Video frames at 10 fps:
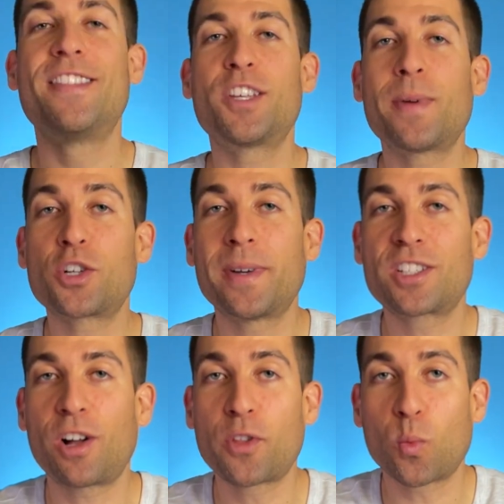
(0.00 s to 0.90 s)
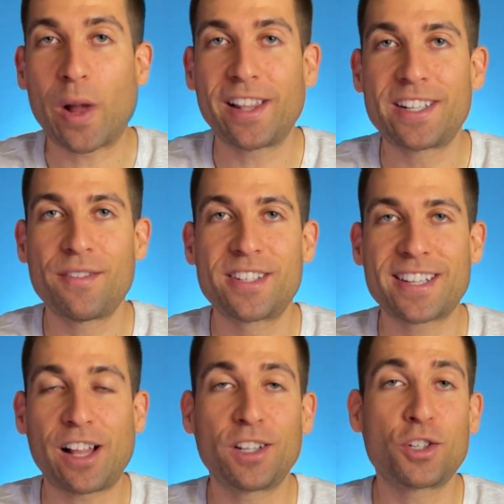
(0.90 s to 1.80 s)
This measurement is called the relative
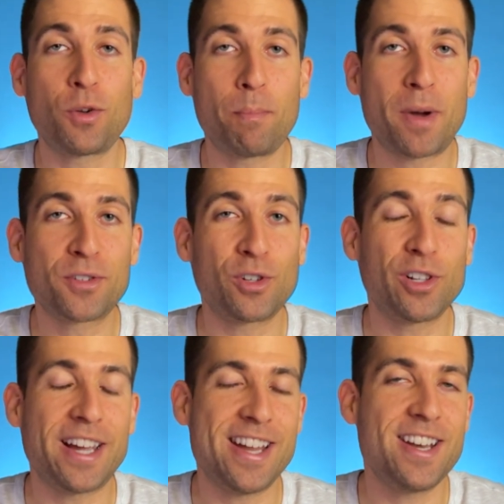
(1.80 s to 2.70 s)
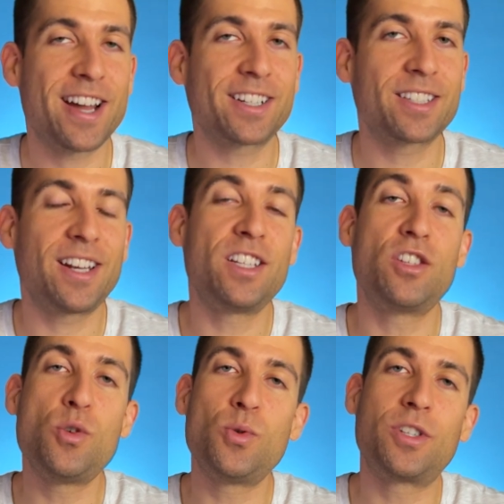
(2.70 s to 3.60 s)
skeletal muscle index and
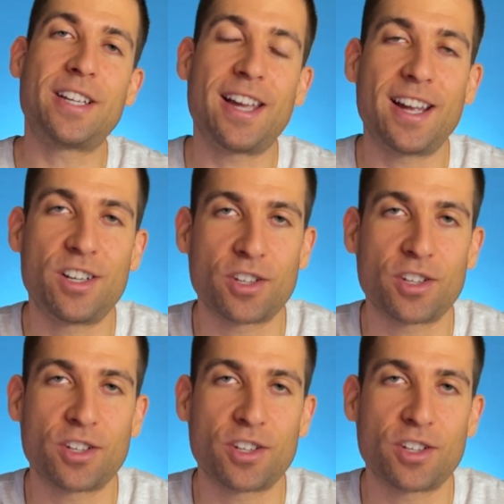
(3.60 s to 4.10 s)
is used to gauge